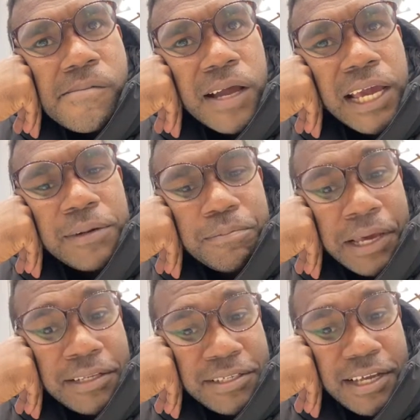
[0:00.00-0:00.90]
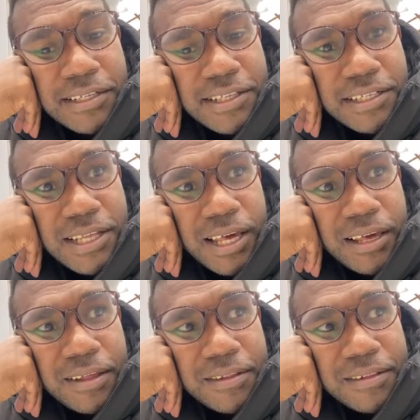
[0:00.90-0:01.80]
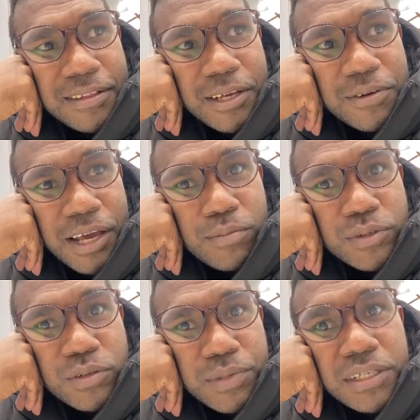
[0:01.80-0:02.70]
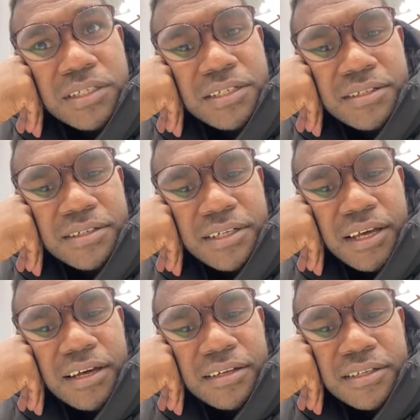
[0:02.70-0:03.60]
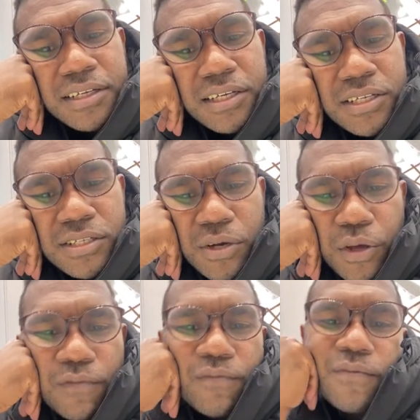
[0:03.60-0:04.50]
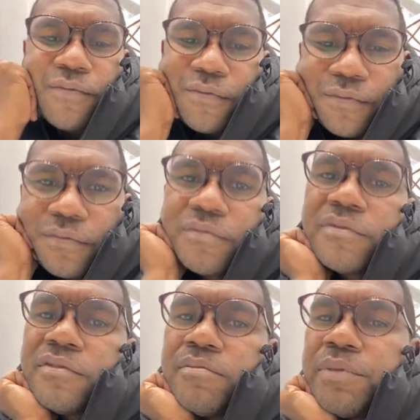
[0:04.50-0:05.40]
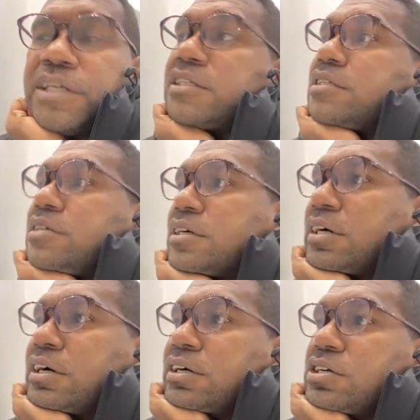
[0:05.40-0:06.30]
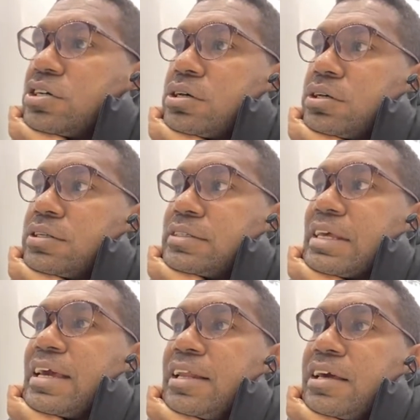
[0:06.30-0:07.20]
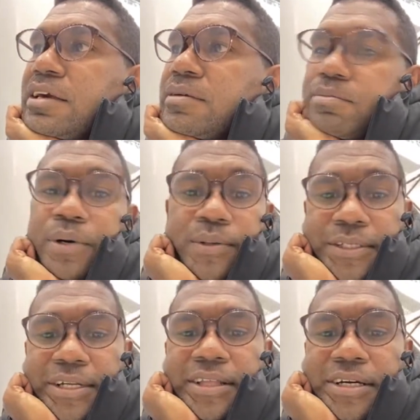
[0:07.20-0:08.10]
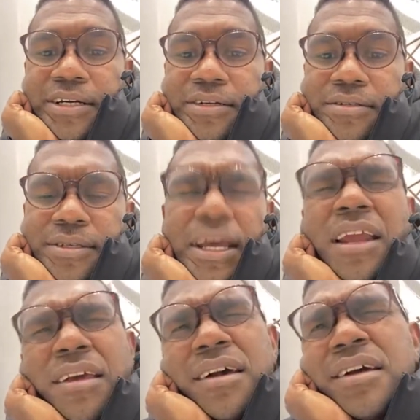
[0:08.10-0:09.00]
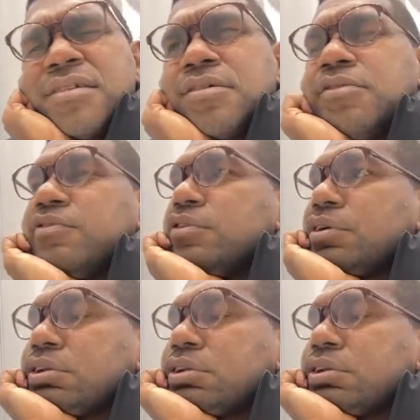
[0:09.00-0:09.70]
it made sense that they could able to build. Yeah, so if build sailing boats like that, I don't know if you,